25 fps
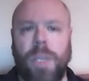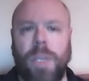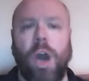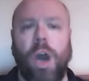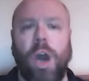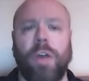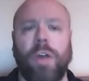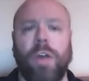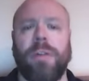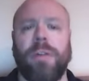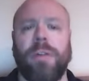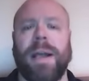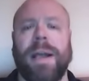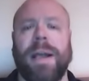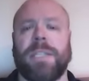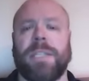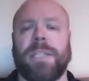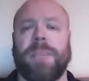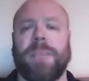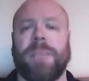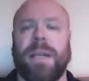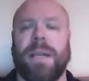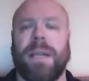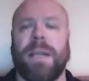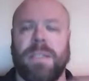other
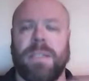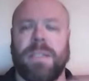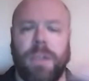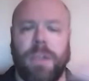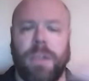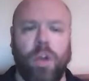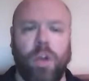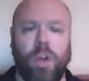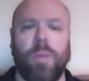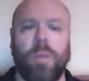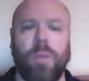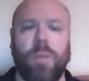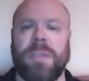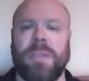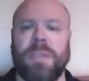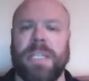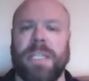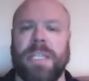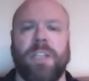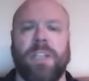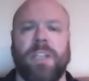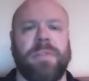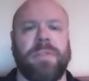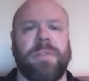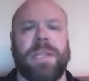aspects, global sea
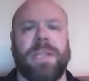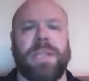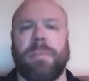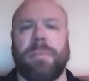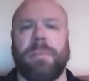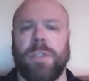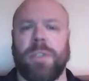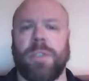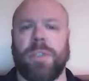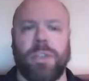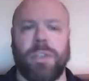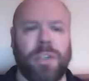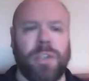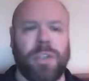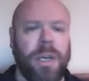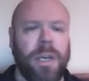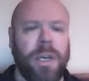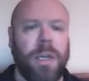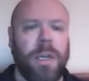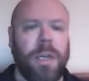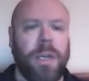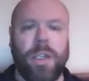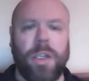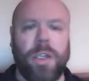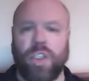surface temperatures
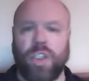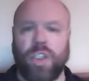the